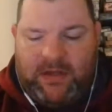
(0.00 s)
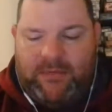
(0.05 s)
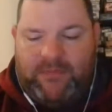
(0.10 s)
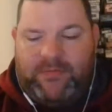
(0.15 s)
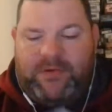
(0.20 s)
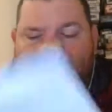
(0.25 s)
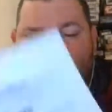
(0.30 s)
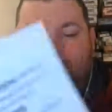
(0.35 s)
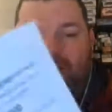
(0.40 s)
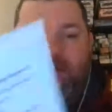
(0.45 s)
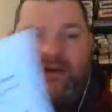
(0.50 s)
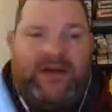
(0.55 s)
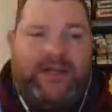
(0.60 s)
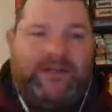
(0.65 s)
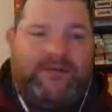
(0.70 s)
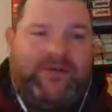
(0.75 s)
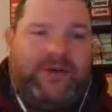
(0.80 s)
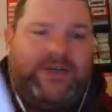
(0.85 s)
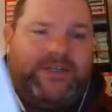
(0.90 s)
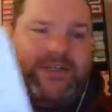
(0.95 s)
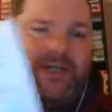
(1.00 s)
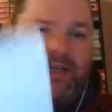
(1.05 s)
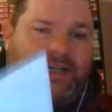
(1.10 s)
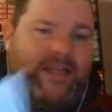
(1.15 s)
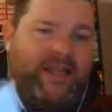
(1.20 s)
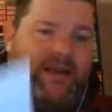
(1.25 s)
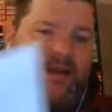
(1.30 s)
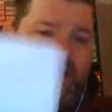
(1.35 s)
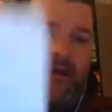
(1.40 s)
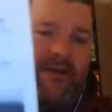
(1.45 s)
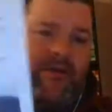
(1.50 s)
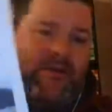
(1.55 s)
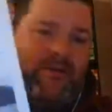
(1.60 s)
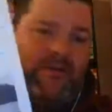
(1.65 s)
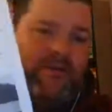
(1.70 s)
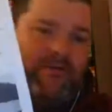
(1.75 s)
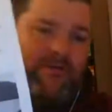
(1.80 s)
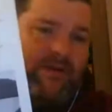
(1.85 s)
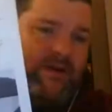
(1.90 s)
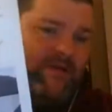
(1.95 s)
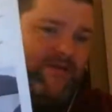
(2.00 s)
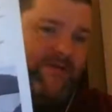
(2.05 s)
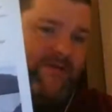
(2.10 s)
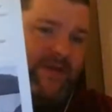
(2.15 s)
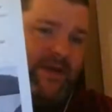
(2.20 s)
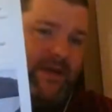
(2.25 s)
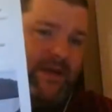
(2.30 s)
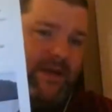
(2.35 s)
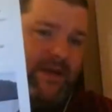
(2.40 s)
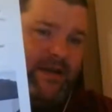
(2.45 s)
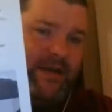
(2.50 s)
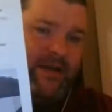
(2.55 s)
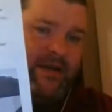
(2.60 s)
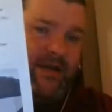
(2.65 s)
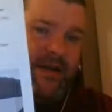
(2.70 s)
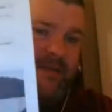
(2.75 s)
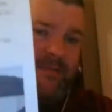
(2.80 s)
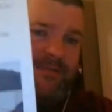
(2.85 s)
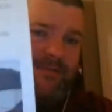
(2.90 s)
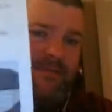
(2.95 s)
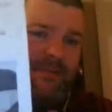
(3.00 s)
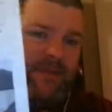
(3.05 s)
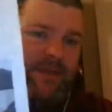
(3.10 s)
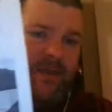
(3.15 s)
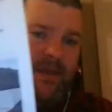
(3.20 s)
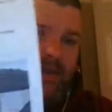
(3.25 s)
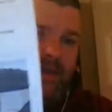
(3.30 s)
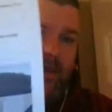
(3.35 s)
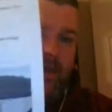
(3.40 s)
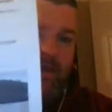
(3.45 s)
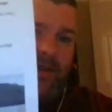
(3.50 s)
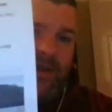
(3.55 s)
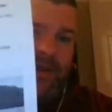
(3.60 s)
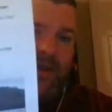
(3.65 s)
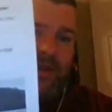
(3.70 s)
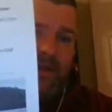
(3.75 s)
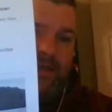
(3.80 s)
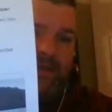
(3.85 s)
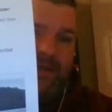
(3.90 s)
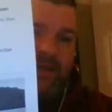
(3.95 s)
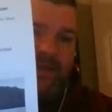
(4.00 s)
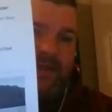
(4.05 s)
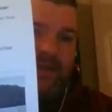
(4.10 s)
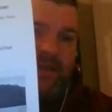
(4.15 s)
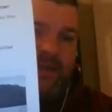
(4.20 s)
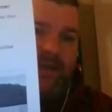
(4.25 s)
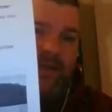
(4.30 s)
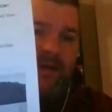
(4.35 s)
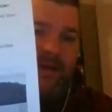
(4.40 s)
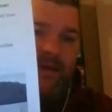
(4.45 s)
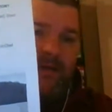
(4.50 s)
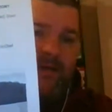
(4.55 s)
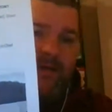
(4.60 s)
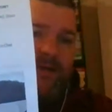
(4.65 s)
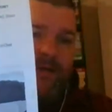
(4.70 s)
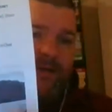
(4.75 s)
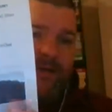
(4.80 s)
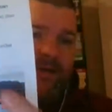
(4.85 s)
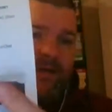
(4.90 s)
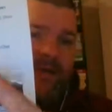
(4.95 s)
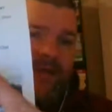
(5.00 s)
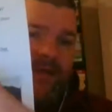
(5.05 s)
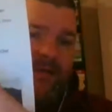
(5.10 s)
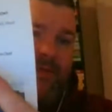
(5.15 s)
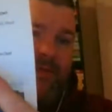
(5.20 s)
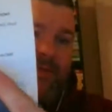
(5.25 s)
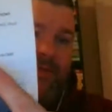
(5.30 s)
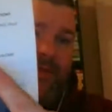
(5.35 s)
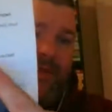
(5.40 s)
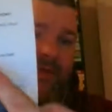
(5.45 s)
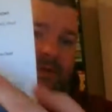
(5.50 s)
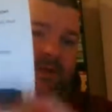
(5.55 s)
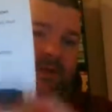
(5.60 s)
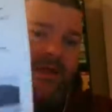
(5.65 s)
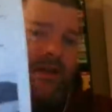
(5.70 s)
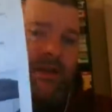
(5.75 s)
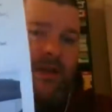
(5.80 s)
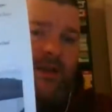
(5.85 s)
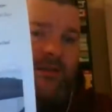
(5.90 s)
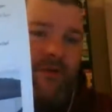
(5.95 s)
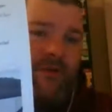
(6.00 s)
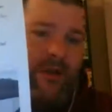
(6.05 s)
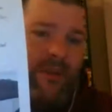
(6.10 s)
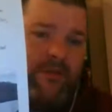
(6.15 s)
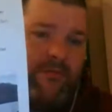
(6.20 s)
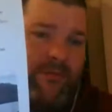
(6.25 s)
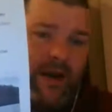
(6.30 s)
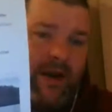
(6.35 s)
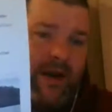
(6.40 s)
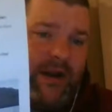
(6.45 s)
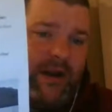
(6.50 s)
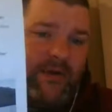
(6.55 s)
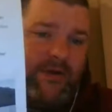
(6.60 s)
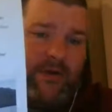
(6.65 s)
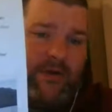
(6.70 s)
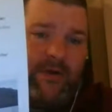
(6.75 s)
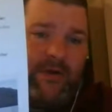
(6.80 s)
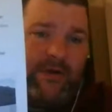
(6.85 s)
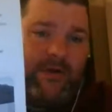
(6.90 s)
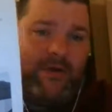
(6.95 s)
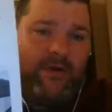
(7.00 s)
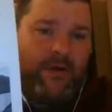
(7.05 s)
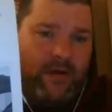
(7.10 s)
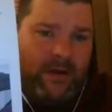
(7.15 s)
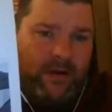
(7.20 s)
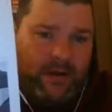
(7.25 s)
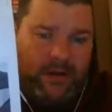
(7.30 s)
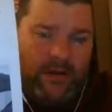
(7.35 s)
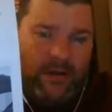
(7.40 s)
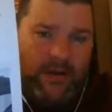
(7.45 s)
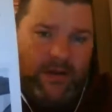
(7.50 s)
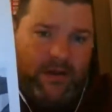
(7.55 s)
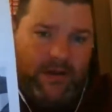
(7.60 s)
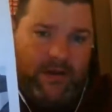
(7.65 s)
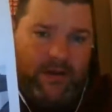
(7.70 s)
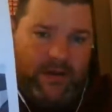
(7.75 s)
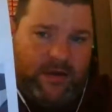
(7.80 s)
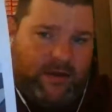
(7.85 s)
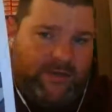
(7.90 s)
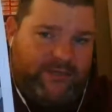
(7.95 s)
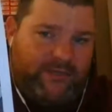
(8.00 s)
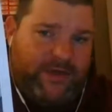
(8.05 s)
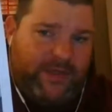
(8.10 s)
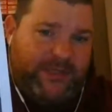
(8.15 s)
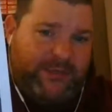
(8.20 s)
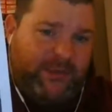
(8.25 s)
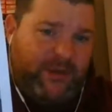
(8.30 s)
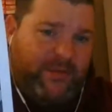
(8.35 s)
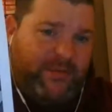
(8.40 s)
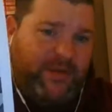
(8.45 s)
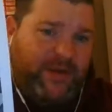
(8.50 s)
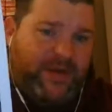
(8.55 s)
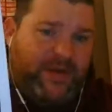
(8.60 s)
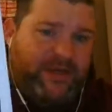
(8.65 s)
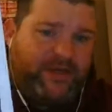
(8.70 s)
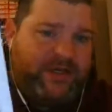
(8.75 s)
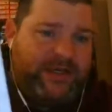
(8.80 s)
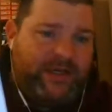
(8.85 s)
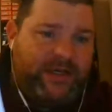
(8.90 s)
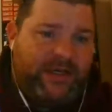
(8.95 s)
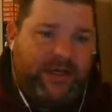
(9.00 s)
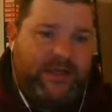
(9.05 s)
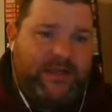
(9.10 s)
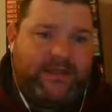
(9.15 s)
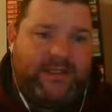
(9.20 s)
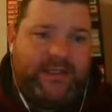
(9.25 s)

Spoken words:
But if you guys want to check that out, go to railfan.com. And this is the name of the thing, or you can go on the Reading and Northern Facebook page, and